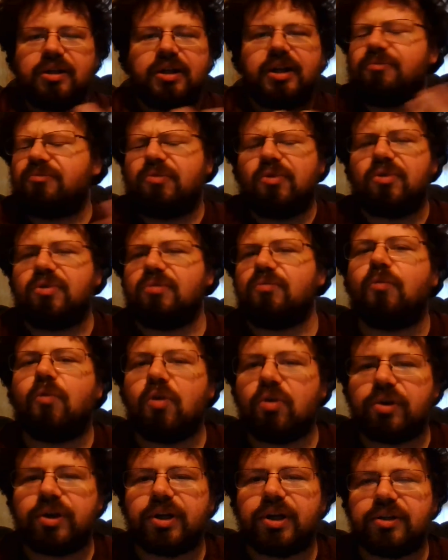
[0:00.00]
they weren't
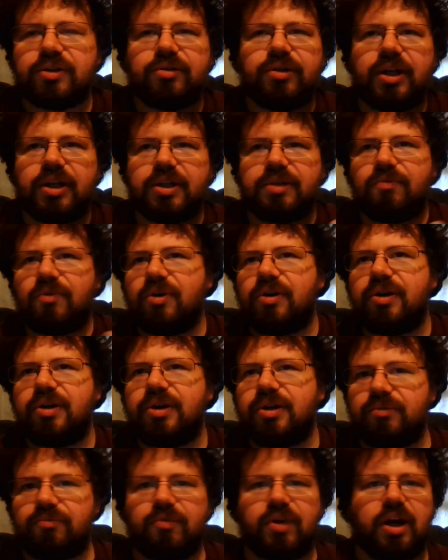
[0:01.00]
working. So that's
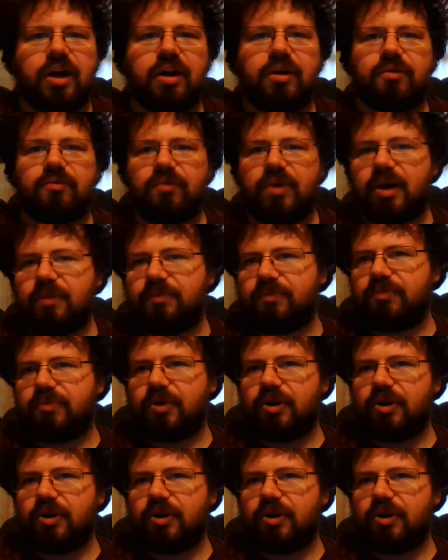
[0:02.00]
why Rat, Rat